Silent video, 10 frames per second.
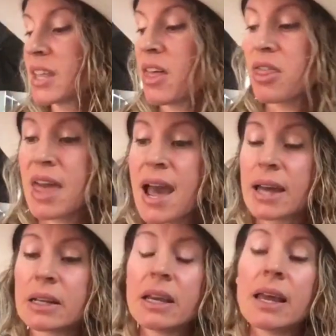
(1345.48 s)
that.
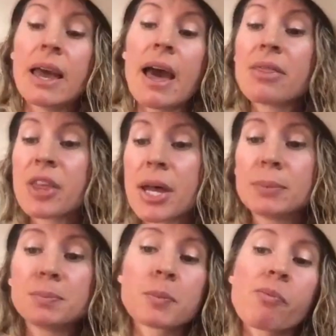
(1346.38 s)
And
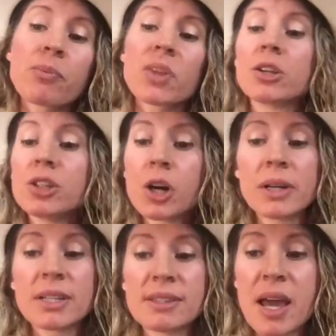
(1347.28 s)
then,
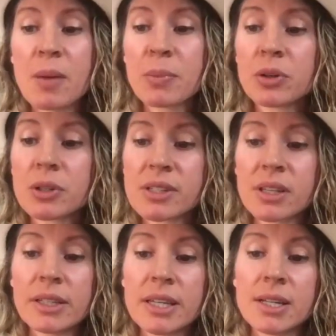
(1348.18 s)
examples,
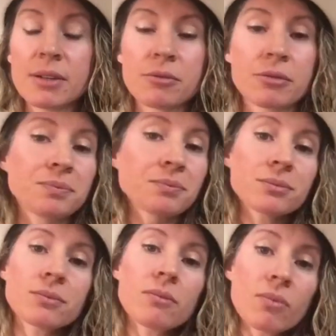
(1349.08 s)
again, of
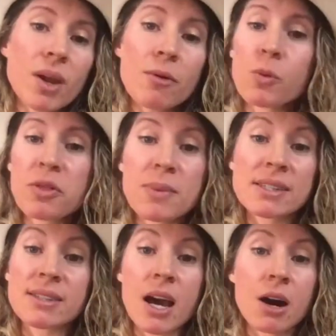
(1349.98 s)
with
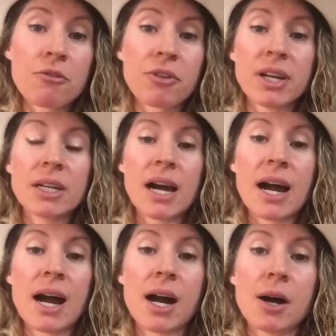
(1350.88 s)
myself,
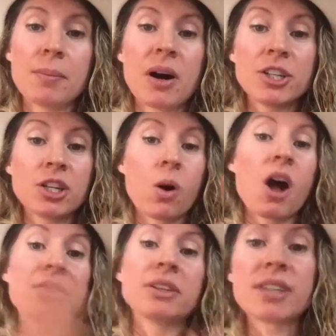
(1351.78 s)
on
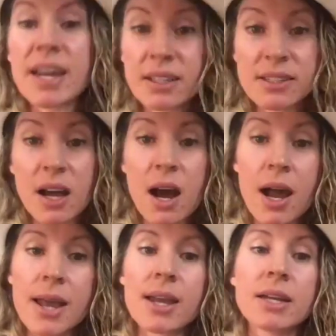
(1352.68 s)
the tech
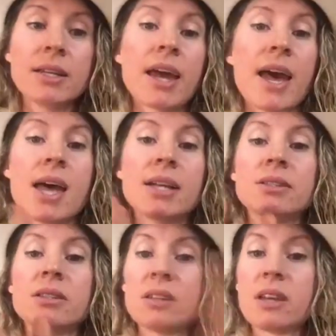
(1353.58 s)
side
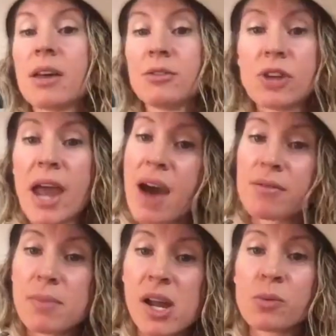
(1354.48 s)
and
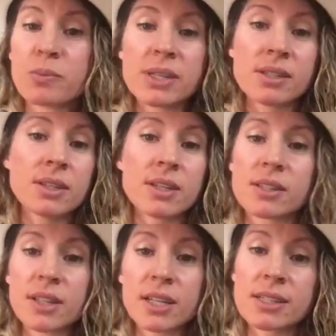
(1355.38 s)
having my own business,
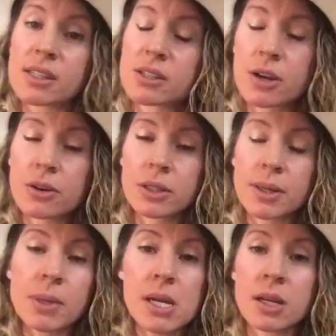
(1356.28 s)
not necessarily
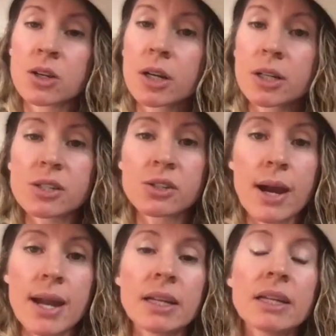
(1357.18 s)
being an artist,
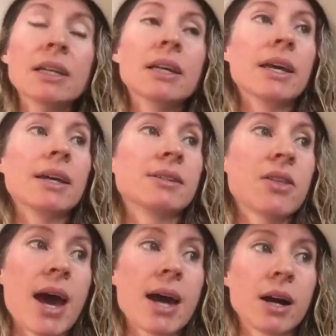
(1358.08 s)
right, is that